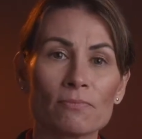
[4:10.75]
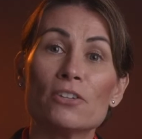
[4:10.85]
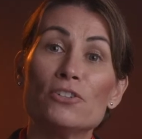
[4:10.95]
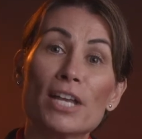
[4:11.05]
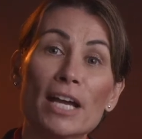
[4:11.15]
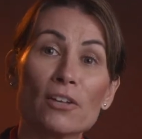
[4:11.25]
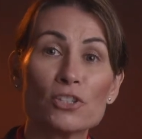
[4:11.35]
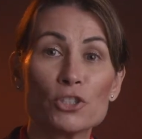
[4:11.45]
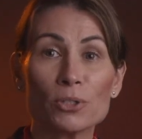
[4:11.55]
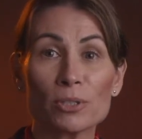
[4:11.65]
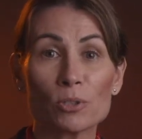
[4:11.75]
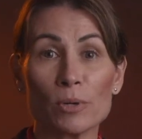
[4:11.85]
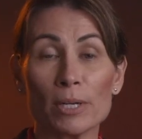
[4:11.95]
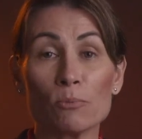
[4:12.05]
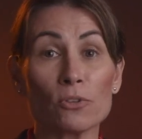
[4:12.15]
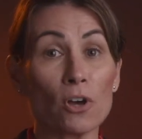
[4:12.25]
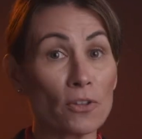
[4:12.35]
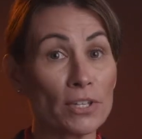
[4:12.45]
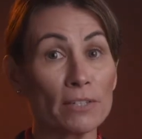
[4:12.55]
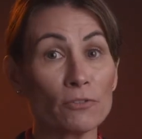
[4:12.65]
Now that you're equipped with all
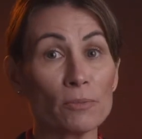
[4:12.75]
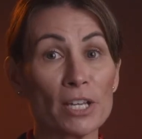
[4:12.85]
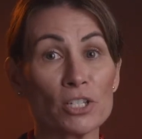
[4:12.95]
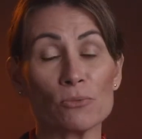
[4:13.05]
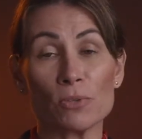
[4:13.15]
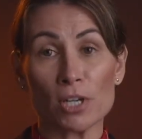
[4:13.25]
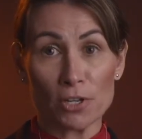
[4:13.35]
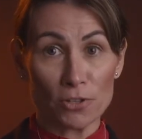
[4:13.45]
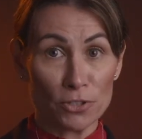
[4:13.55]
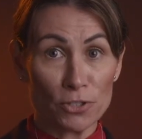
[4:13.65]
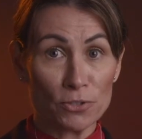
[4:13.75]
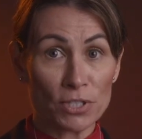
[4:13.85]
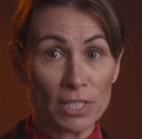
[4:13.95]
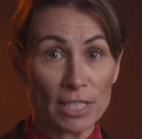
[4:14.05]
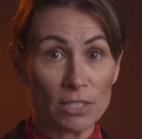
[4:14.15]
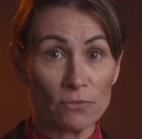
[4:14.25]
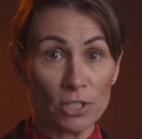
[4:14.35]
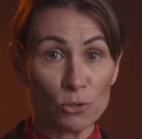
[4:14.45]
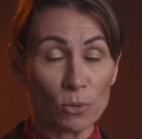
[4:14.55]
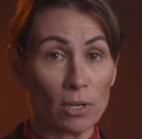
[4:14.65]
the information regarding the new
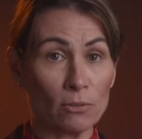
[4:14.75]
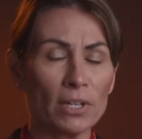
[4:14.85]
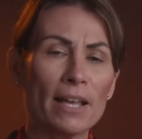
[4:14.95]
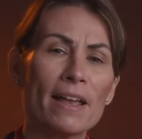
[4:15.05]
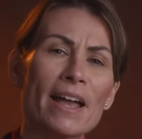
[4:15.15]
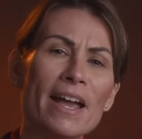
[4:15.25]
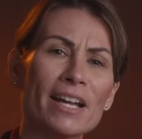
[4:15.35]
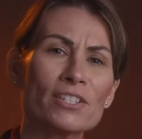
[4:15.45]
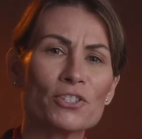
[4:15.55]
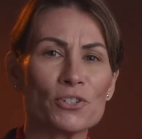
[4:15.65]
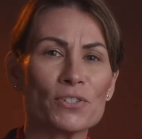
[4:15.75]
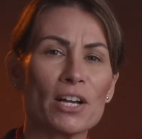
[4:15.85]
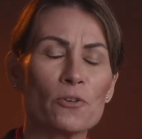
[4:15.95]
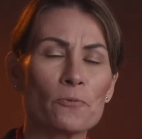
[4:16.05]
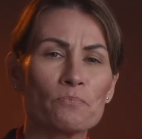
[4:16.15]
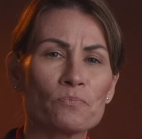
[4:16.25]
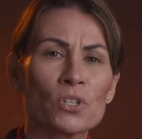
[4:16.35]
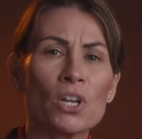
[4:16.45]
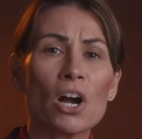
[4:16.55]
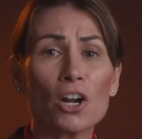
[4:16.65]
CEHV12, ask yourself,
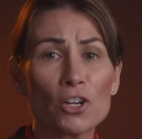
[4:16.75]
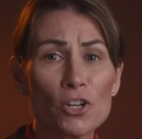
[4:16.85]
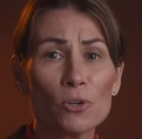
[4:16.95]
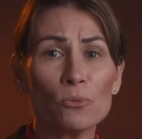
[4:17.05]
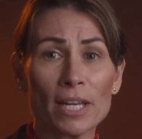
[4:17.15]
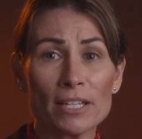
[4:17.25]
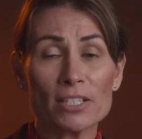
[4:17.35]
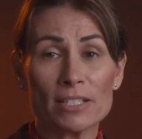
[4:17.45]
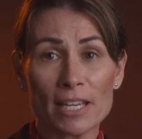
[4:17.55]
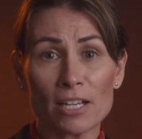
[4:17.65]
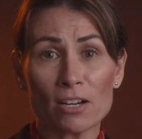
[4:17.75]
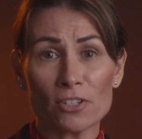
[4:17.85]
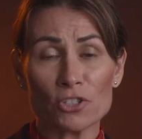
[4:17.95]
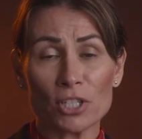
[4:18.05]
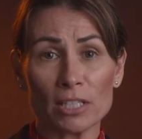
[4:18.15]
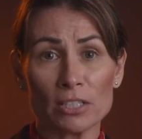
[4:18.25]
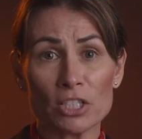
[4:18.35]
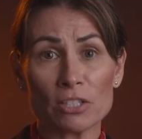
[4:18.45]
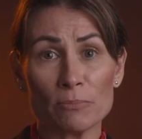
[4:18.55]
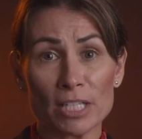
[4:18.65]
are you ready to take on the challenge
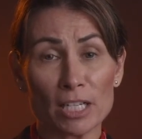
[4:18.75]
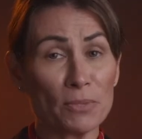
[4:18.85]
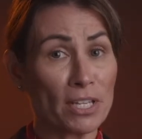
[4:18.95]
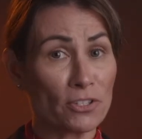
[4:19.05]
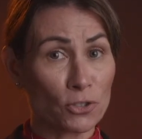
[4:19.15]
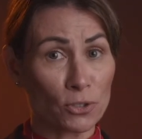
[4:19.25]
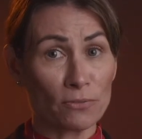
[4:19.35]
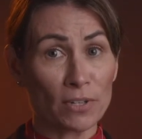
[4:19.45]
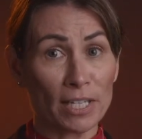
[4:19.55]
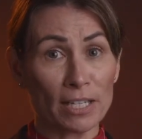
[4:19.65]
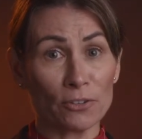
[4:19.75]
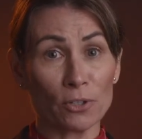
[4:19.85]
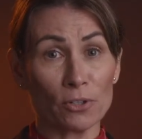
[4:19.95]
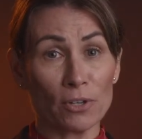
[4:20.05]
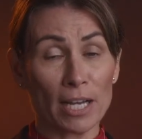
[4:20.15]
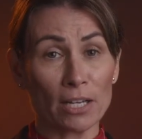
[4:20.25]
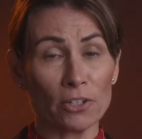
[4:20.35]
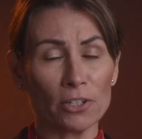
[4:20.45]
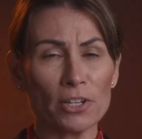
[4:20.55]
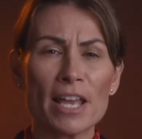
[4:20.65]
of becoming a certified ethical
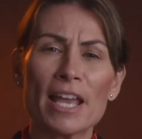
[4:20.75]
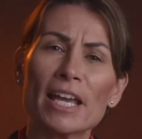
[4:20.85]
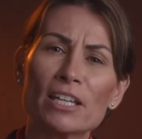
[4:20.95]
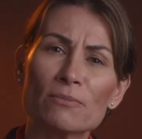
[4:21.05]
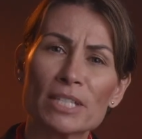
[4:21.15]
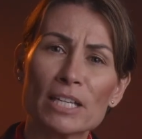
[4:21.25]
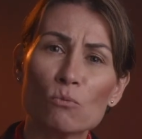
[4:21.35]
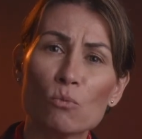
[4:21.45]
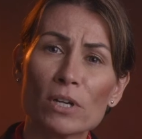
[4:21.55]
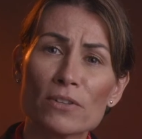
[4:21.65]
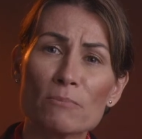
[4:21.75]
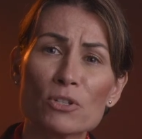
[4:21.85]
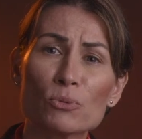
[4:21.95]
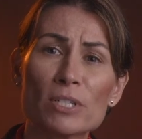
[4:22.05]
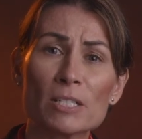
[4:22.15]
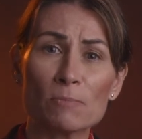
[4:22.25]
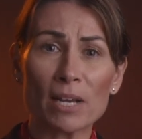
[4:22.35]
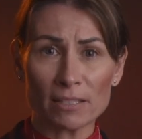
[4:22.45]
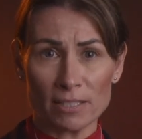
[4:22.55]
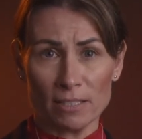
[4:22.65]
hacker and obtain one of the most
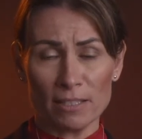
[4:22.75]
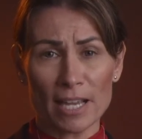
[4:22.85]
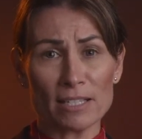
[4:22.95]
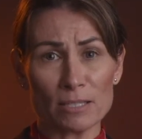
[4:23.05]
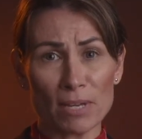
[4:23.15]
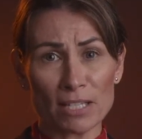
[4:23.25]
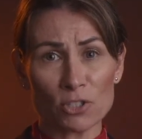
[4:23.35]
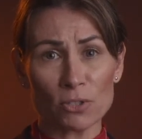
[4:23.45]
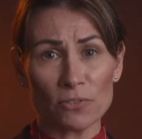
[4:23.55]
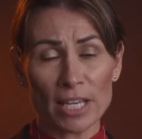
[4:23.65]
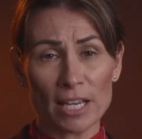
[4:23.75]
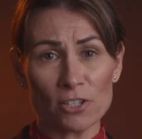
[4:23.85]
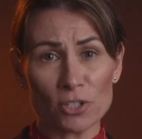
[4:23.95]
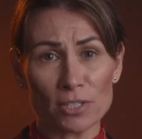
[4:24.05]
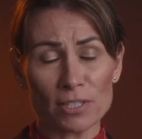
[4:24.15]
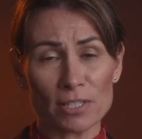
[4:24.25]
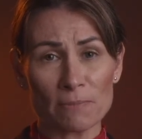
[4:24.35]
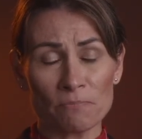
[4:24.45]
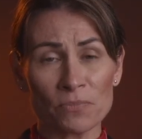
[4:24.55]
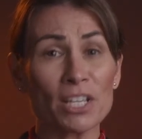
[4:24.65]
respected and demand certifications?
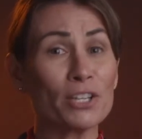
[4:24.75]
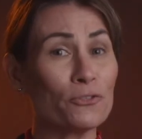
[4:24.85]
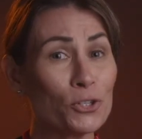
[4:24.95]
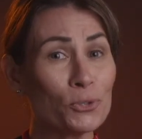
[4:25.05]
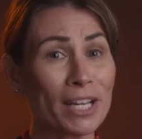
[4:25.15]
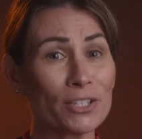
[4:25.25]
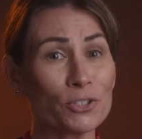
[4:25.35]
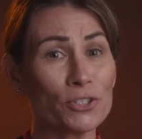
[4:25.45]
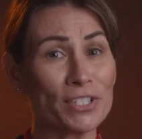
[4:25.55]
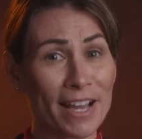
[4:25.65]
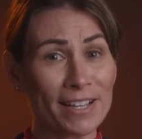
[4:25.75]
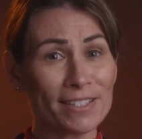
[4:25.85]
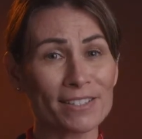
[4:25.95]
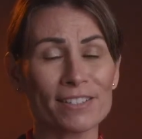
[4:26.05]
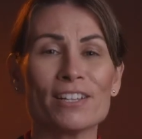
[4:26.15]
If you answered yes,